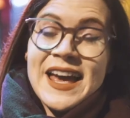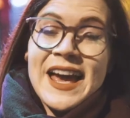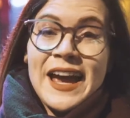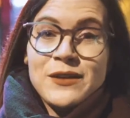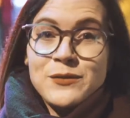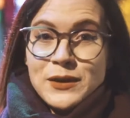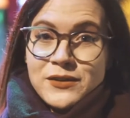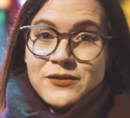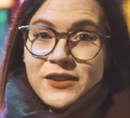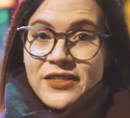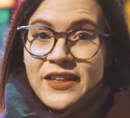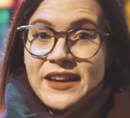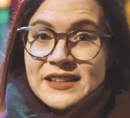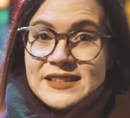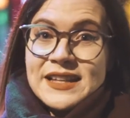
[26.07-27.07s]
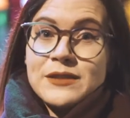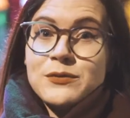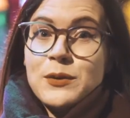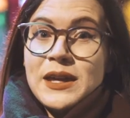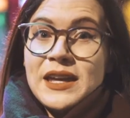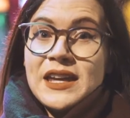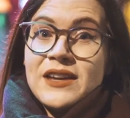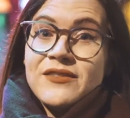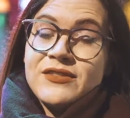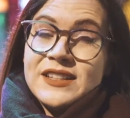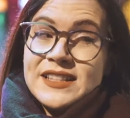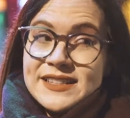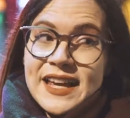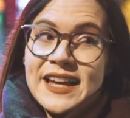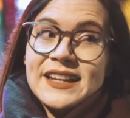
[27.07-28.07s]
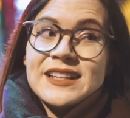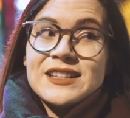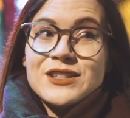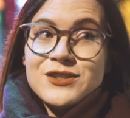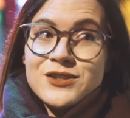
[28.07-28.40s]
And one of the things that we decided to